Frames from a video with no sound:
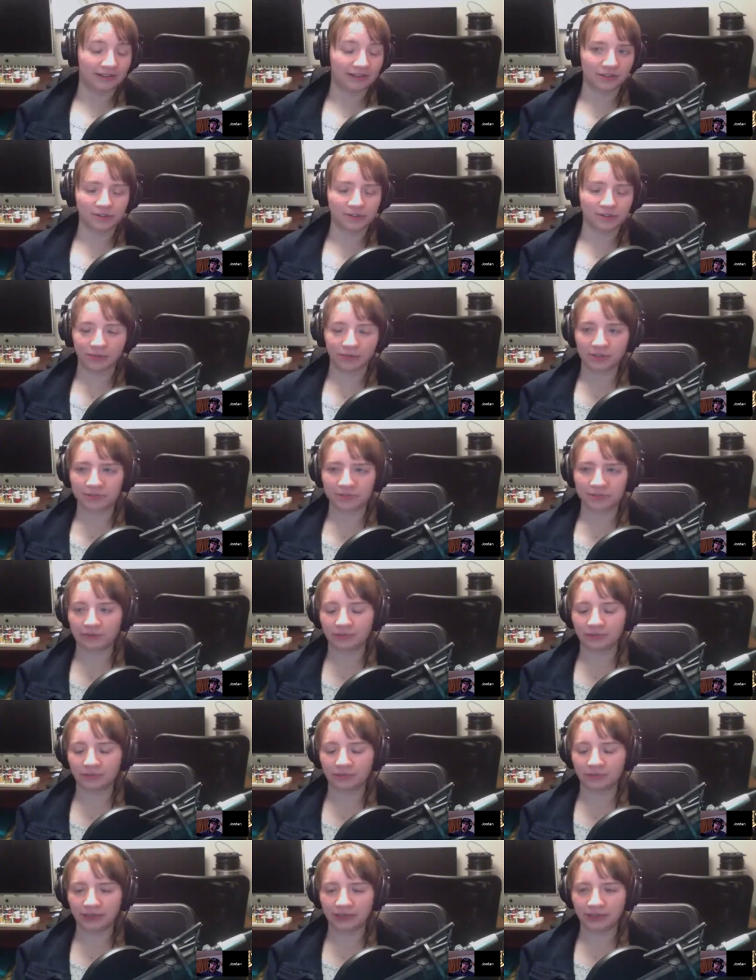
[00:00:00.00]
We should probably be
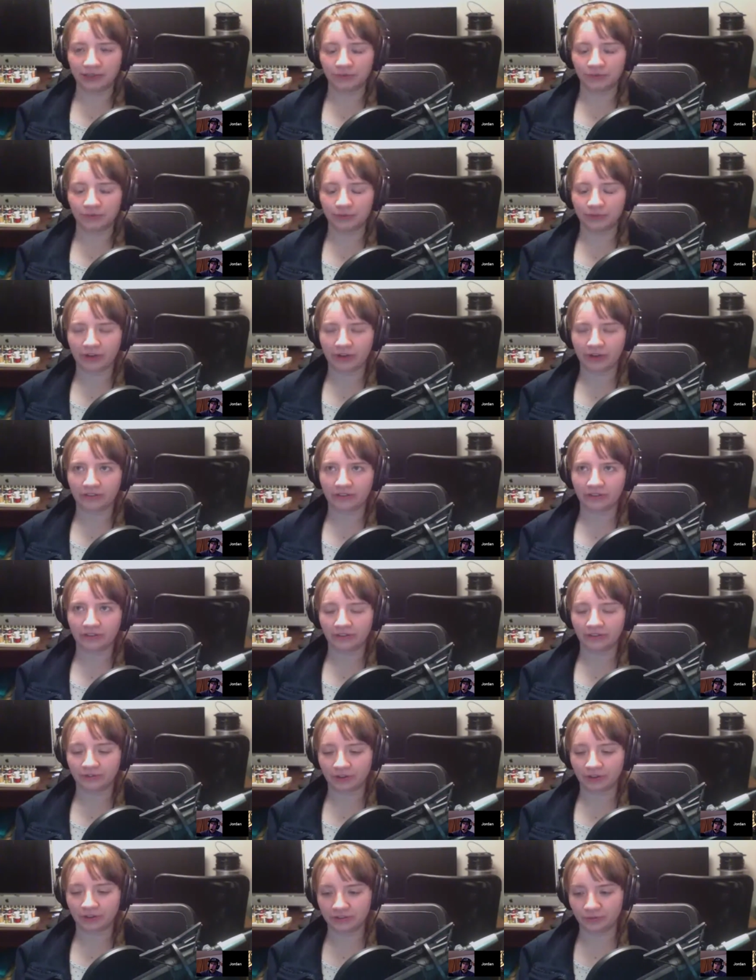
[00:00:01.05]
getting, if you guys have
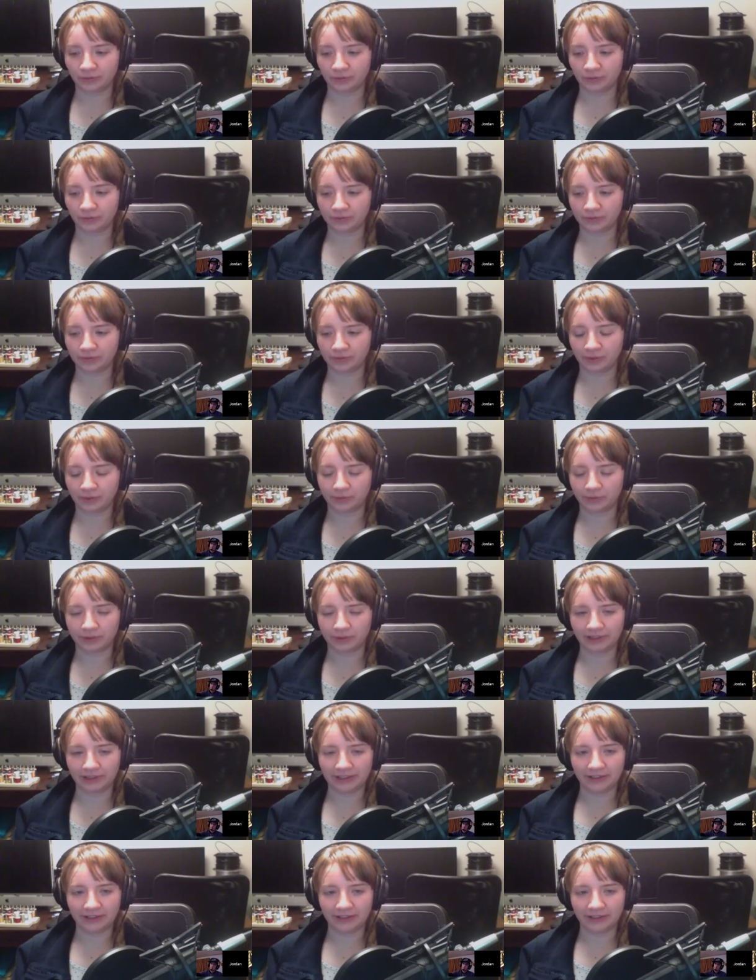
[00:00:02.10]
got the worms, probably in
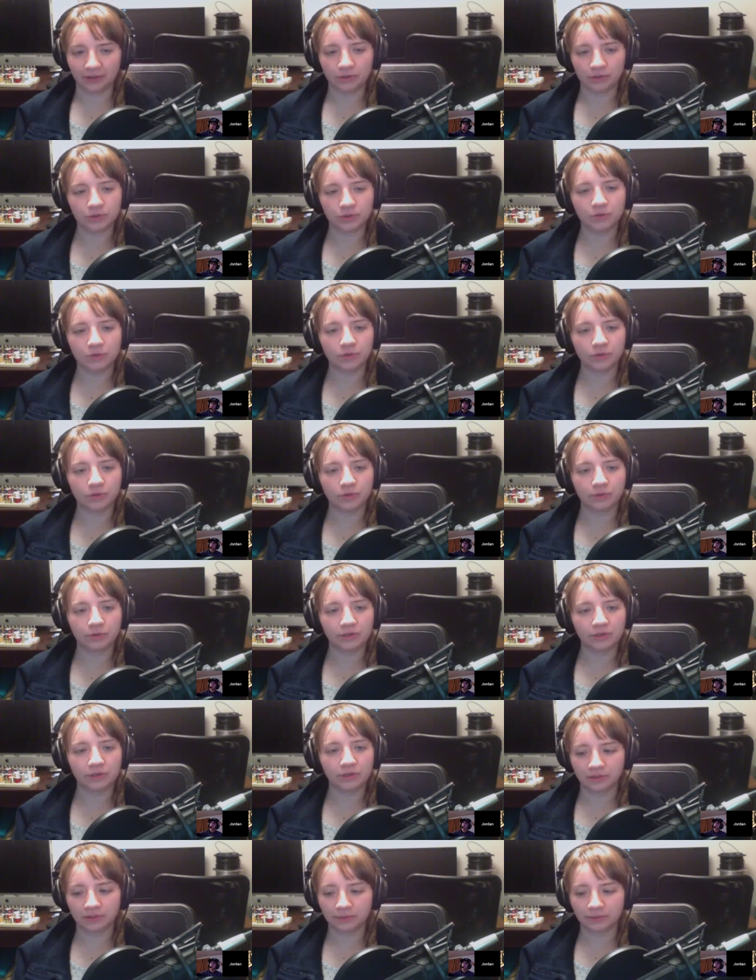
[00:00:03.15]
like 2 to 3 weeks
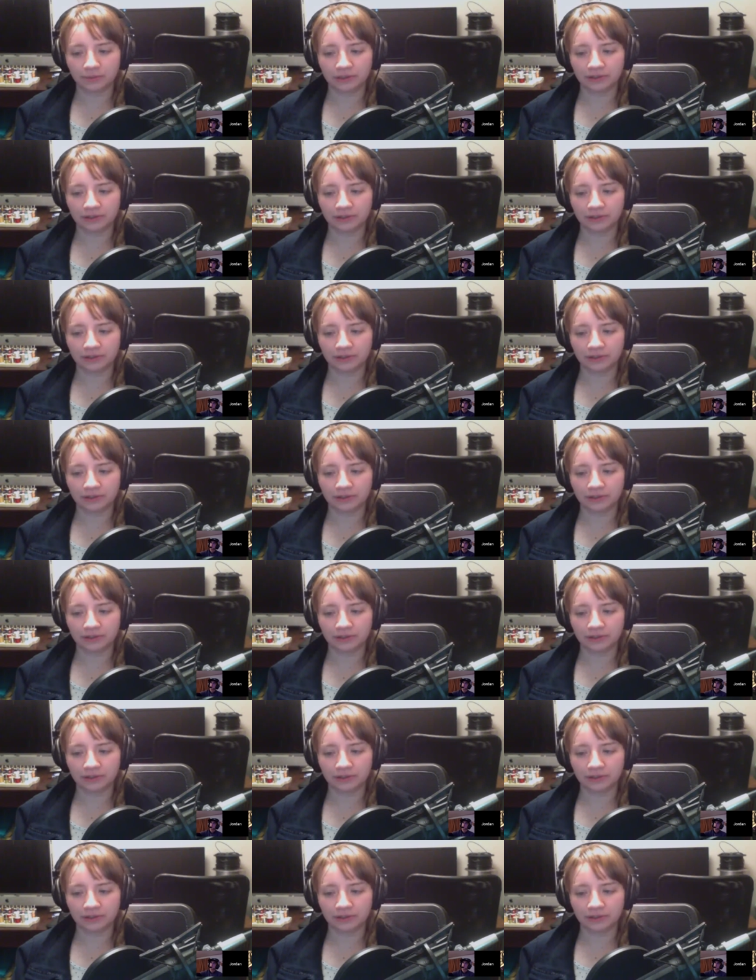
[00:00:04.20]
it'll be here.